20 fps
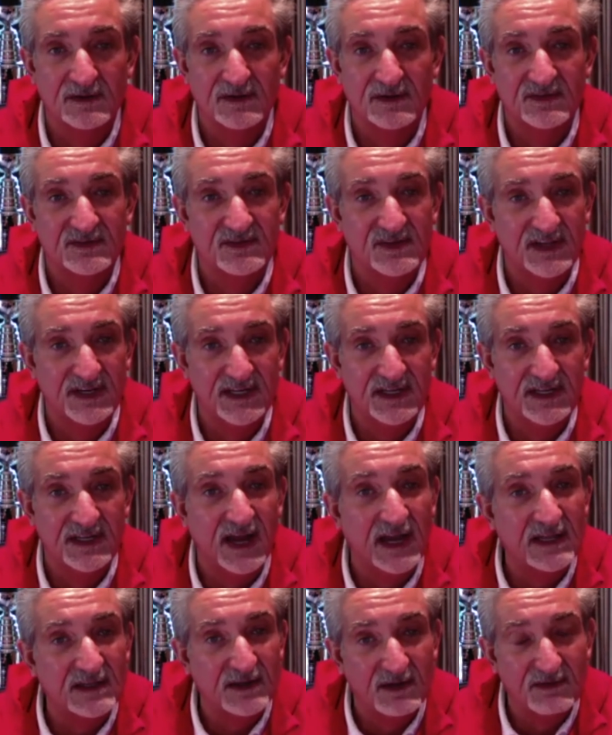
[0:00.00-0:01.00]
city,
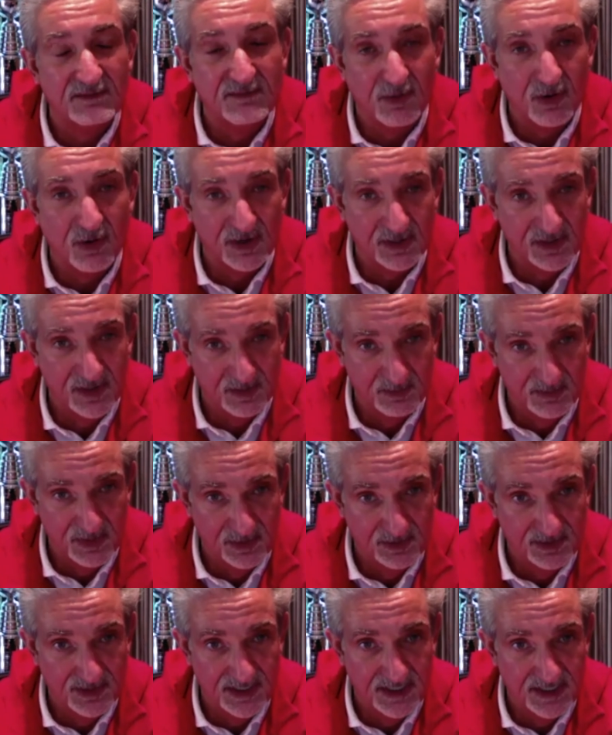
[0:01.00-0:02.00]
I love our
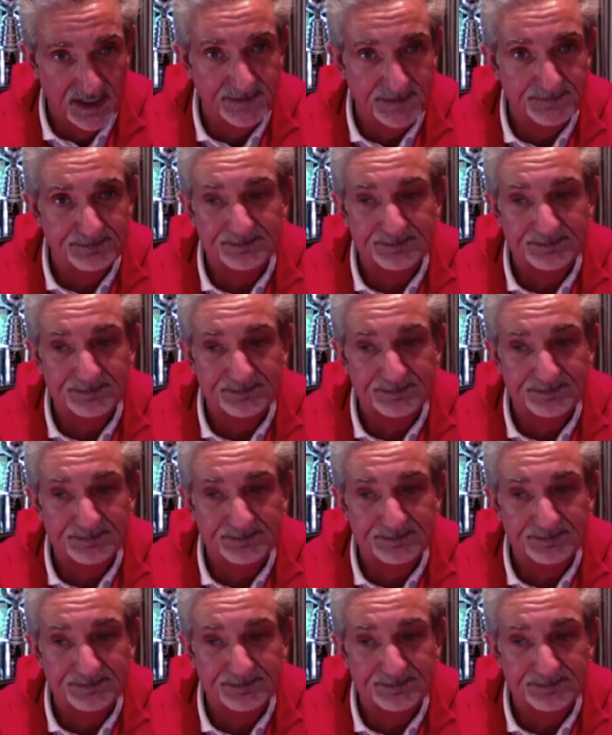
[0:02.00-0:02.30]
community.